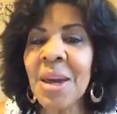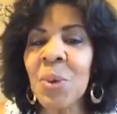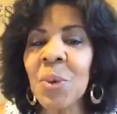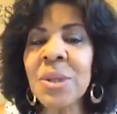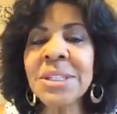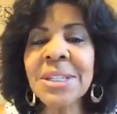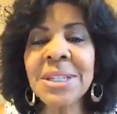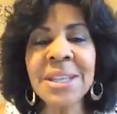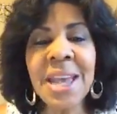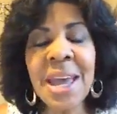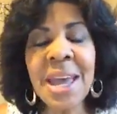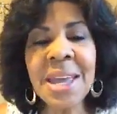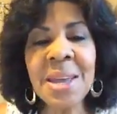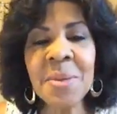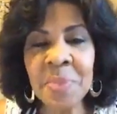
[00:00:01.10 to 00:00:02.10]
Well,
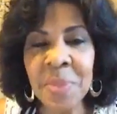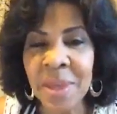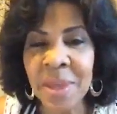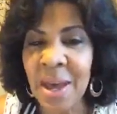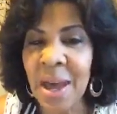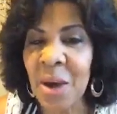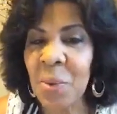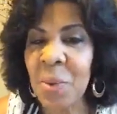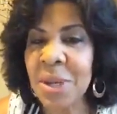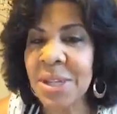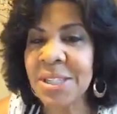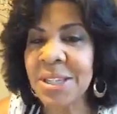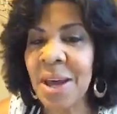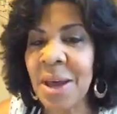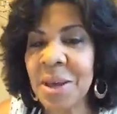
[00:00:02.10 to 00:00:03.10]
today I
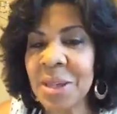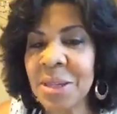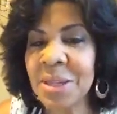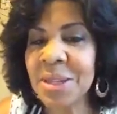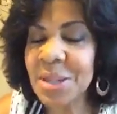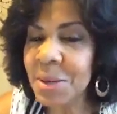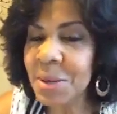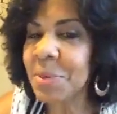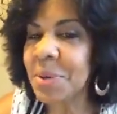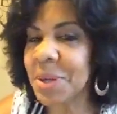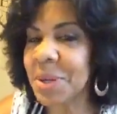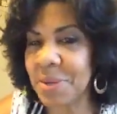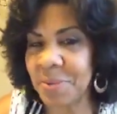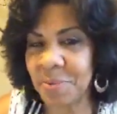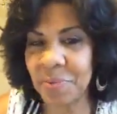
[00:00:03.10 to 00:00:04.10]
want to talk a little
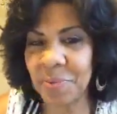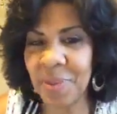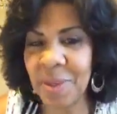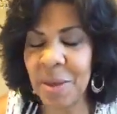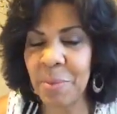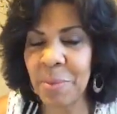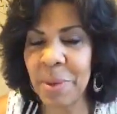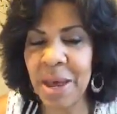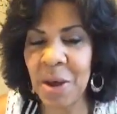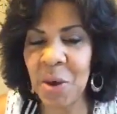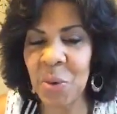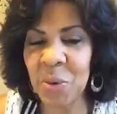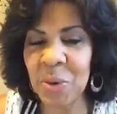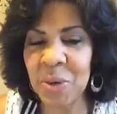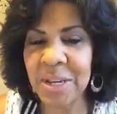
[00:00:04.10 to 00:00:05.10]
bit
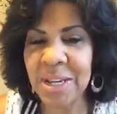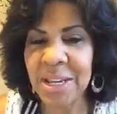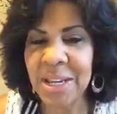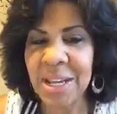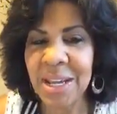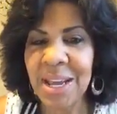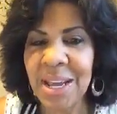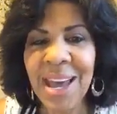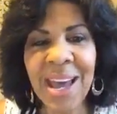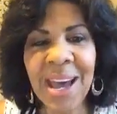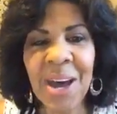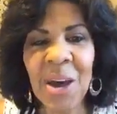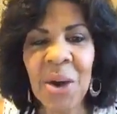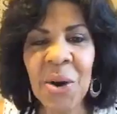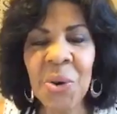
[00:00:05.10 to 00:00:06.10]
about
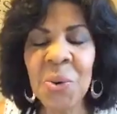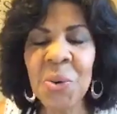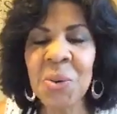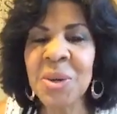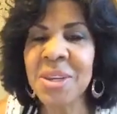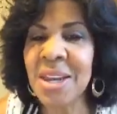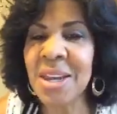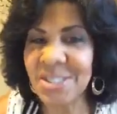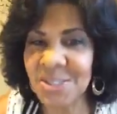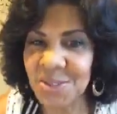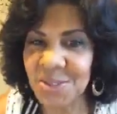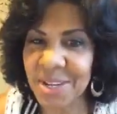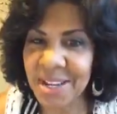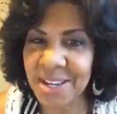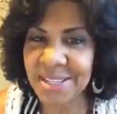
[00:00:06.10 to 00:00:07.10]
how
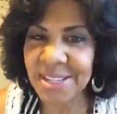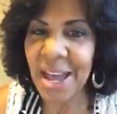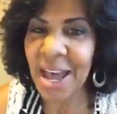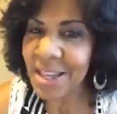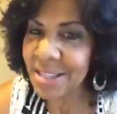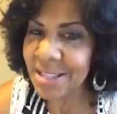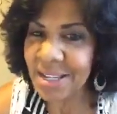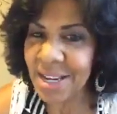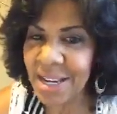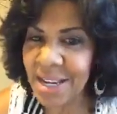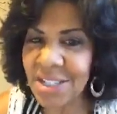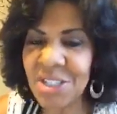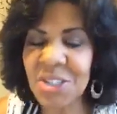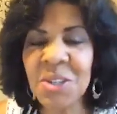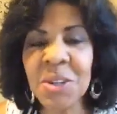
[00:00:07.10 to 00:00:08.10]
yesterday's
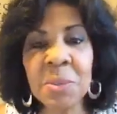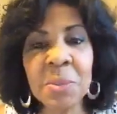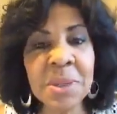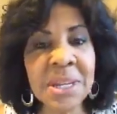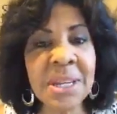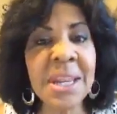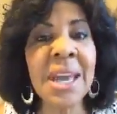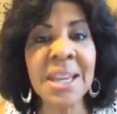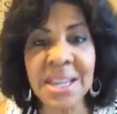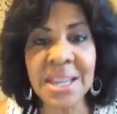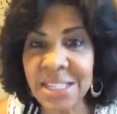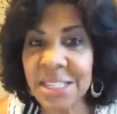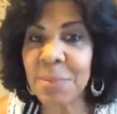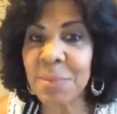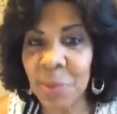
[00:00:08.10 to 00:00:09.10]
holiday should be an
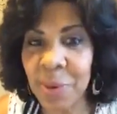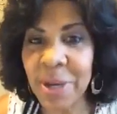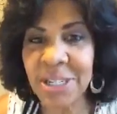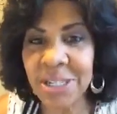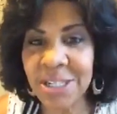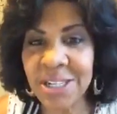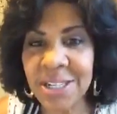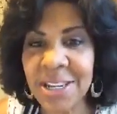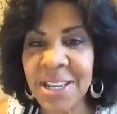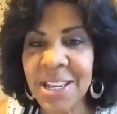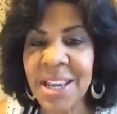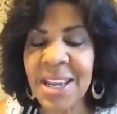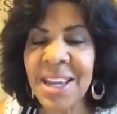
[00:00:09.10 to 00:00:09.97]
inspiration